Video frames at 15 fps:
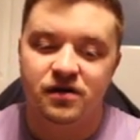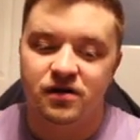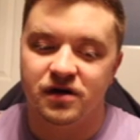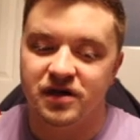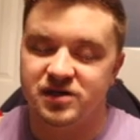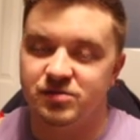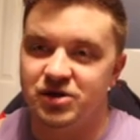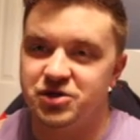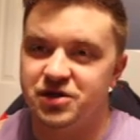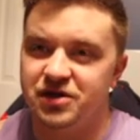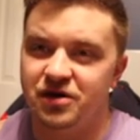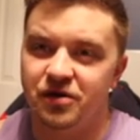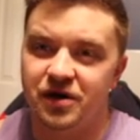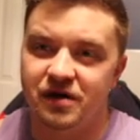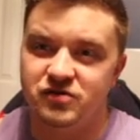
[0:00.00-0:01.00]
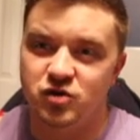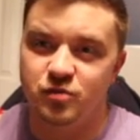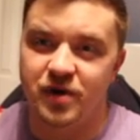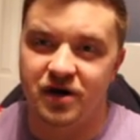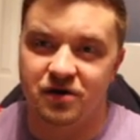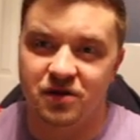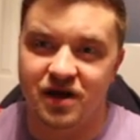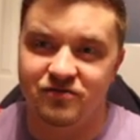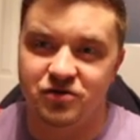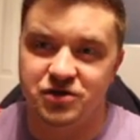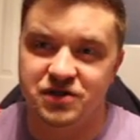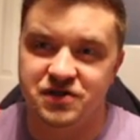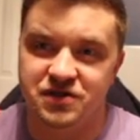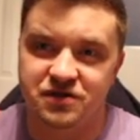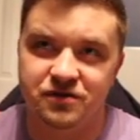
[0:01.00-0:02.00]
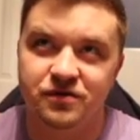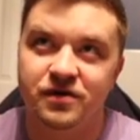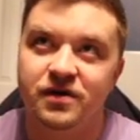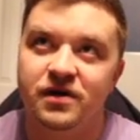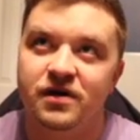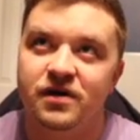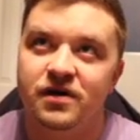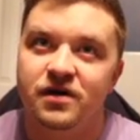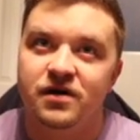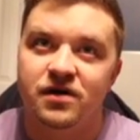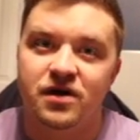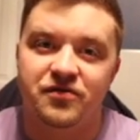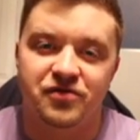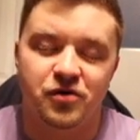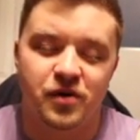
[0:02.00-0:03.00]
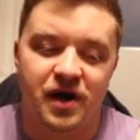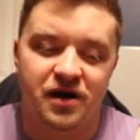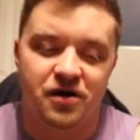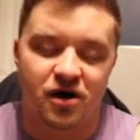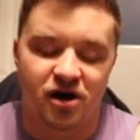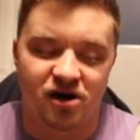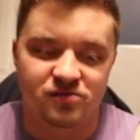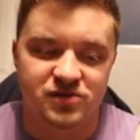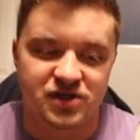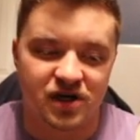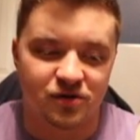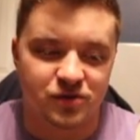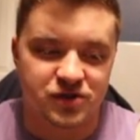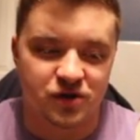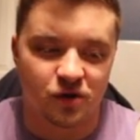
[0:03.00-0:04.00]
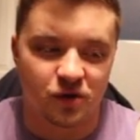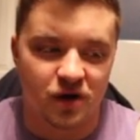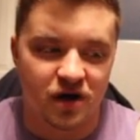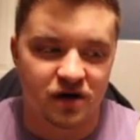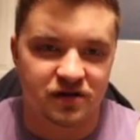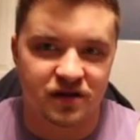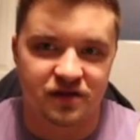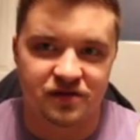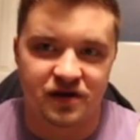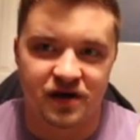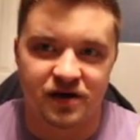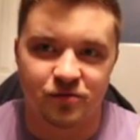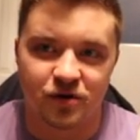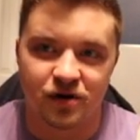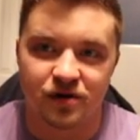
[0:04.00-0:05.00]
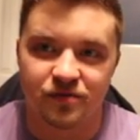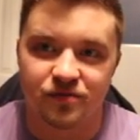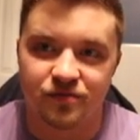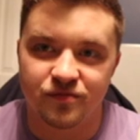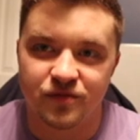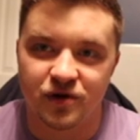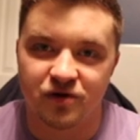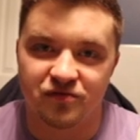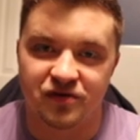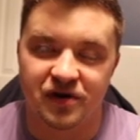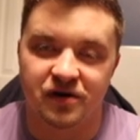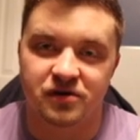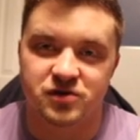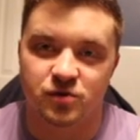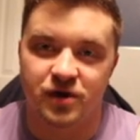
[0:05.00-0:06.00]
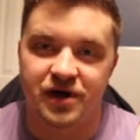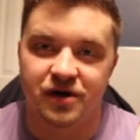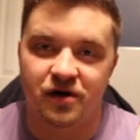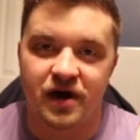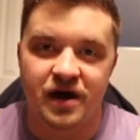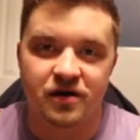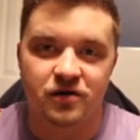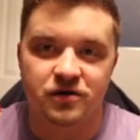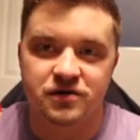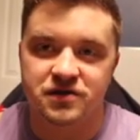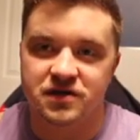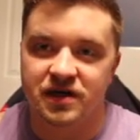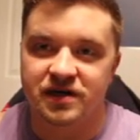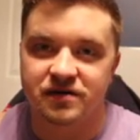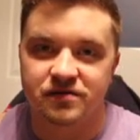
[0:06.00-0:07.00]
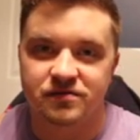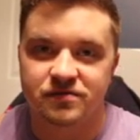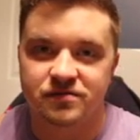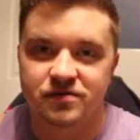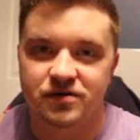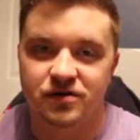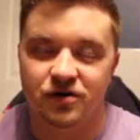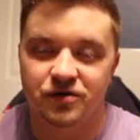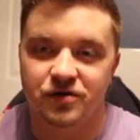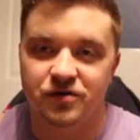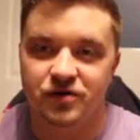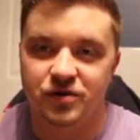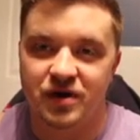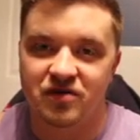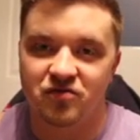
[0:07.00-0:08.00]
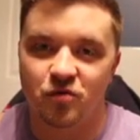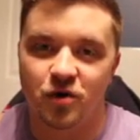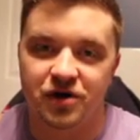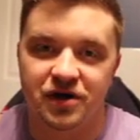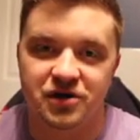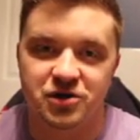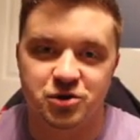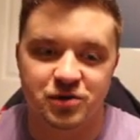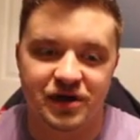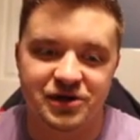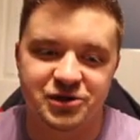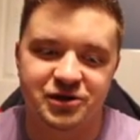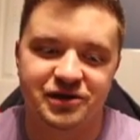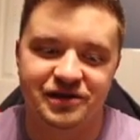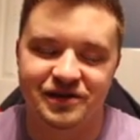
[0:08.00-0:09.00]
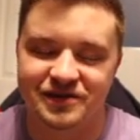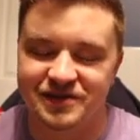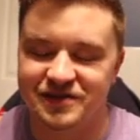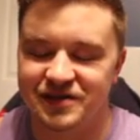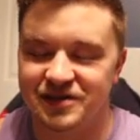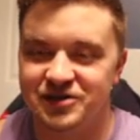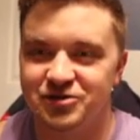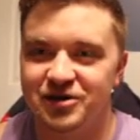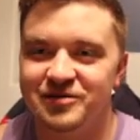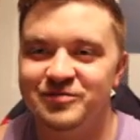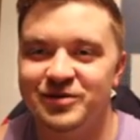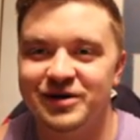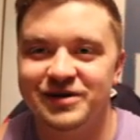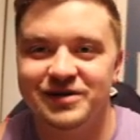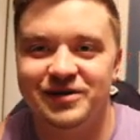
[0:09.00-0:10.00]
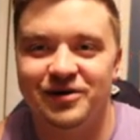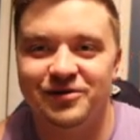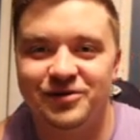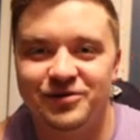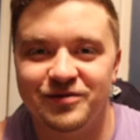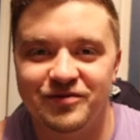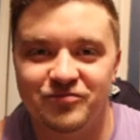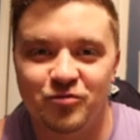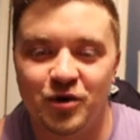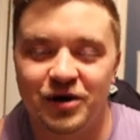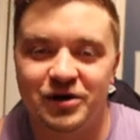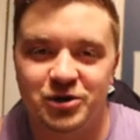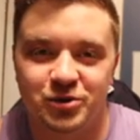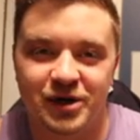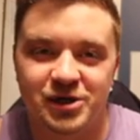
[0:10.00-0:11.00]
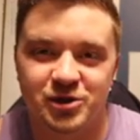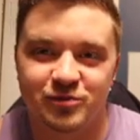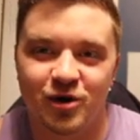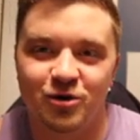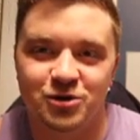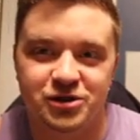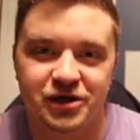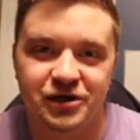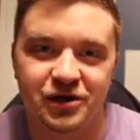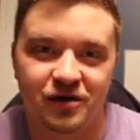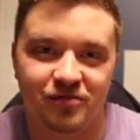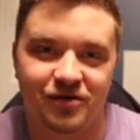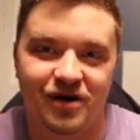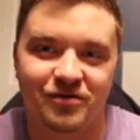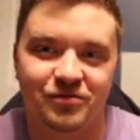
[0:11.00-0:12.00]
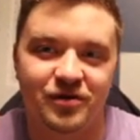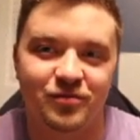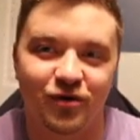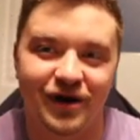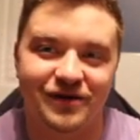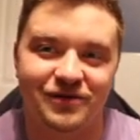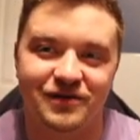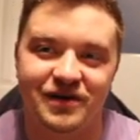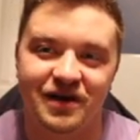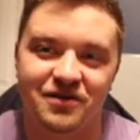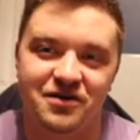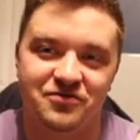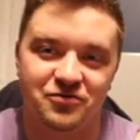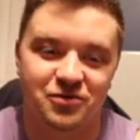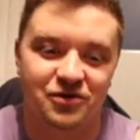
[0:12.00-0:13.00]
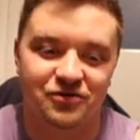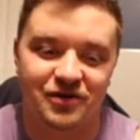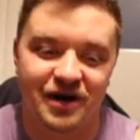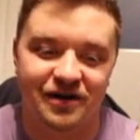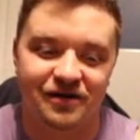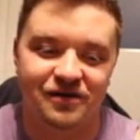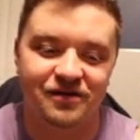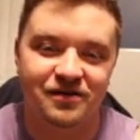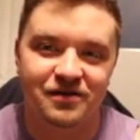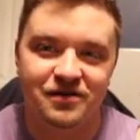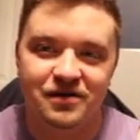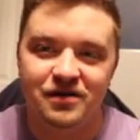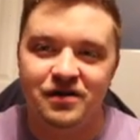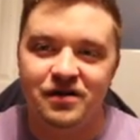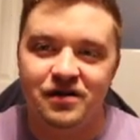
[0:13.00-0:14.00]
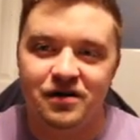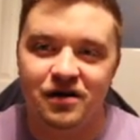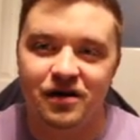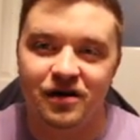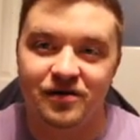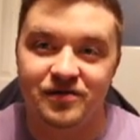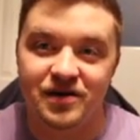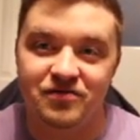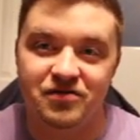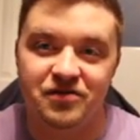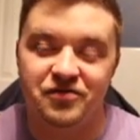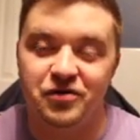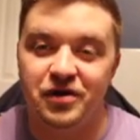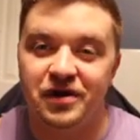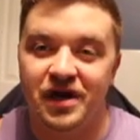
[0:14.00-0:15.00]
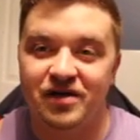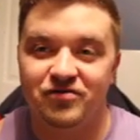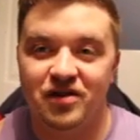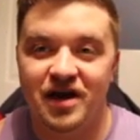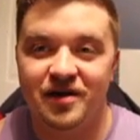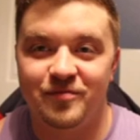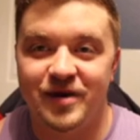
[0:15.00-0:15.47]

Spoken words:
Especially, it gives you better leverages too. If you had arms that were so long that your fingers were at your ankles, like, you'd have a 1-inch range. This is extreme, but, you'd have 1-inch range of motion. You could probably break the deadlift world record, even if you didn't have a lot of